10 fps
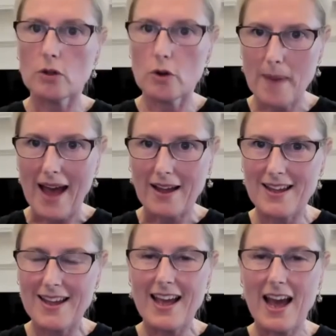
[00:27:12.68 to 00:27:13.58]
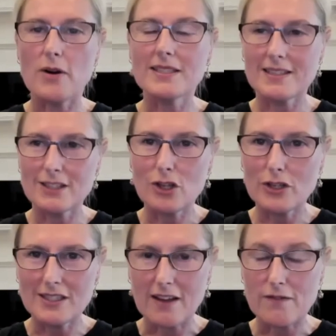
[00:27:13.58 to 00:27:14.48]
look back. I was an
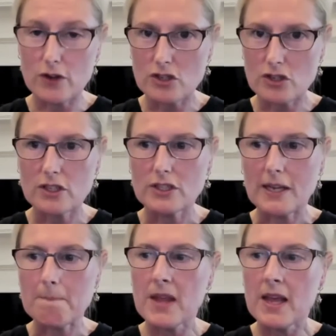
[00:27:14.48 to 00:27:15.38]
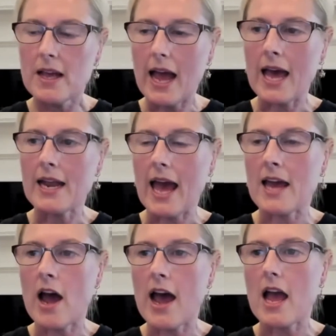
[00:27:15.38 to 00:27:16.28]
associate, first year associate. And and
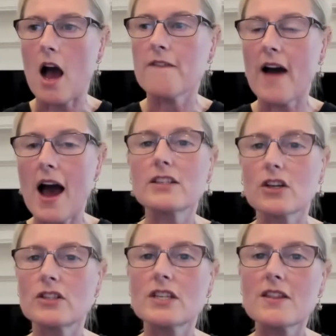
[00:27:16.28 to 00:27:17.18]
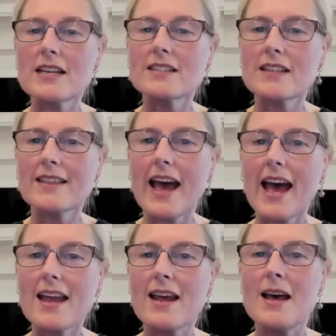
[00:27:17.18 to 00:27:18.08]
I I've hugged onto things like
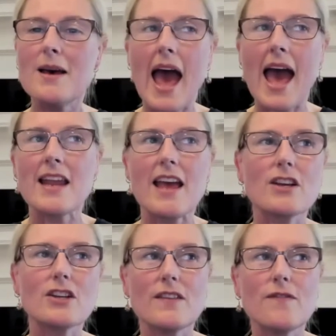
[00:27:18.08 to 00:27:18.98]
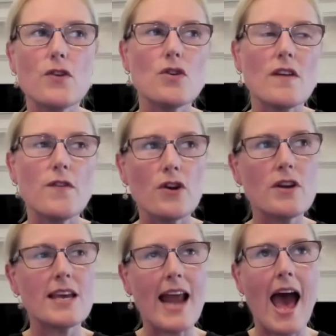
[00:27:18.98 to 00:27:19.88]
that. And because if you if you don't
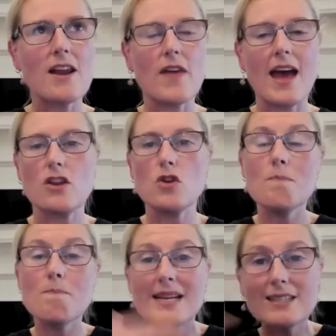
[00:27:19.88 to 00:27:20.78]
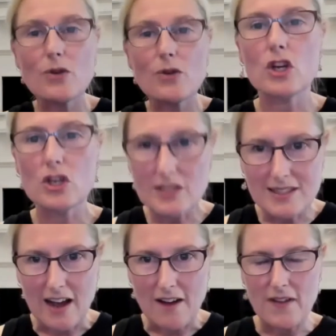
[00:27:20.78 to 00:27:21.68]
get out of that, you miss all the good
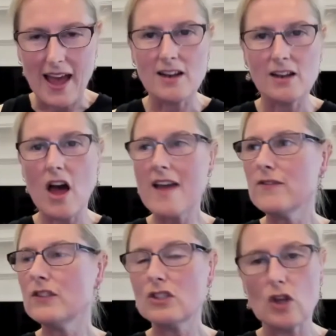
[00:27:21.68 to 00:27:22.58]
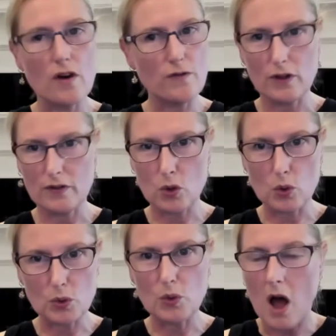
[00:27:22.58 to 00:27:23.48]
stuff. And life is so full of
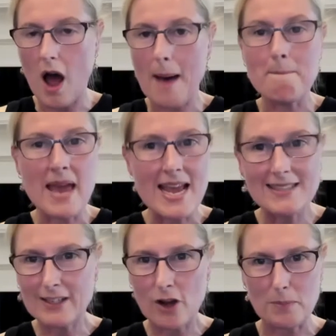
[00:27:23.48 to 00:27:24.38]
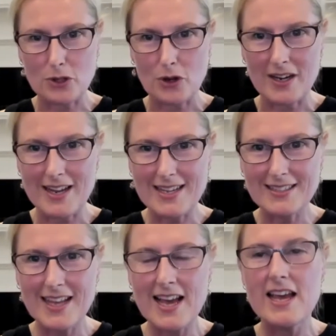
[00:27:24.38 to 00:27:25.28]
cool, amazing opportunities
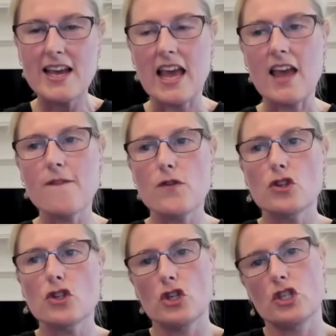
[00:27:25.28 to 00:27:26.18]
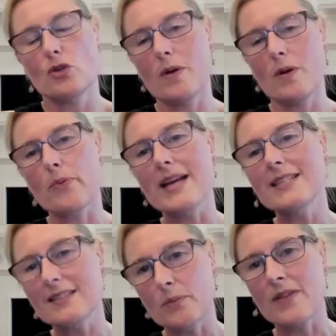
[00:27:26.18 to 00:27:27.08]
if you choose to embrace
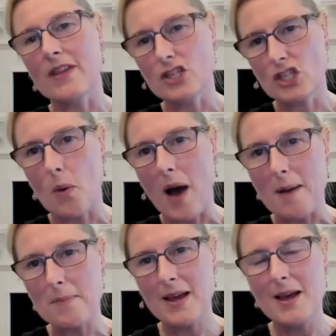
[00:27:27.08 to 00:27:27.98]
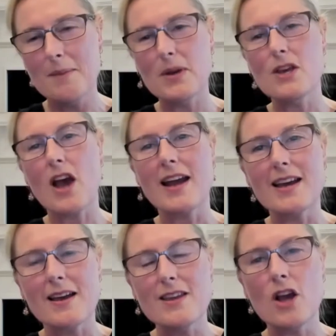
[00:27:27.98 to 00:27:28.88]
them when they show up. But you
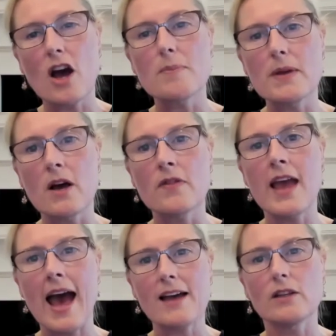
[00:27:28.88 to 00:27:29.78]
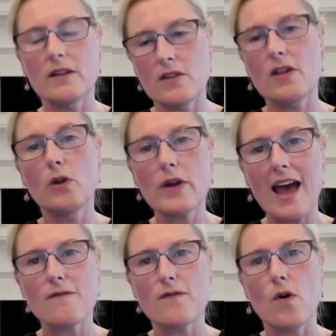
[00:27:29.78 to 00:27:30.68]
gotta you gotta be on the out the
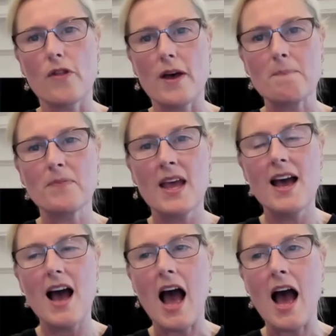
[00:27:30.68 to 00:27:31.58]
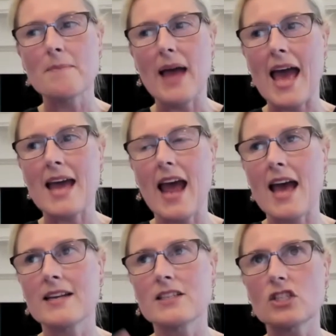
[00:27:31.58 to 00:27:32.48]
lookout for them, um, and
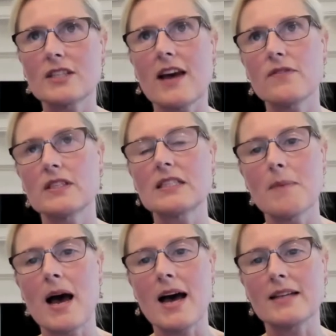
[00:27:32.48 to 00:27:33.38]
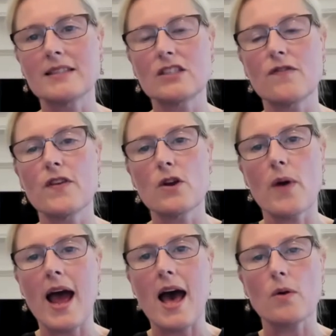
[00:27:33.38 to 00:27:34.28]
and just have the smarts to figure
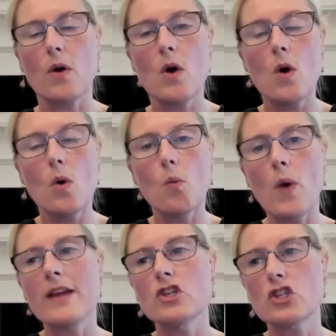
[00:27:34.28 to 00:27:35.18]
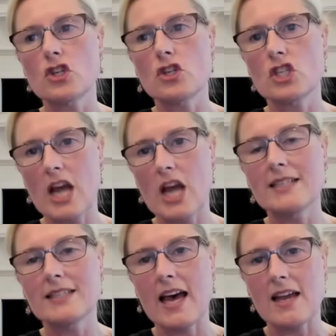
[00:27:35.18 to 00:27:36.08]
out when you should chase
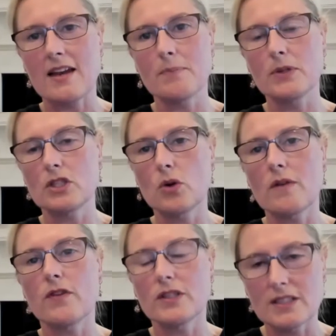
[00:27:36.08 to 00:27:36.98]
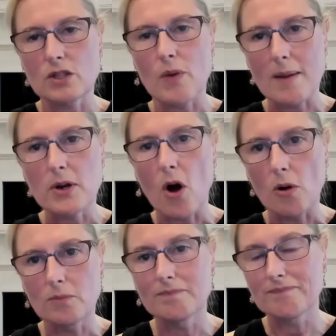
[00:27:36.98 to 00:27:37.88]
it and pursue it versus the rabbit hole.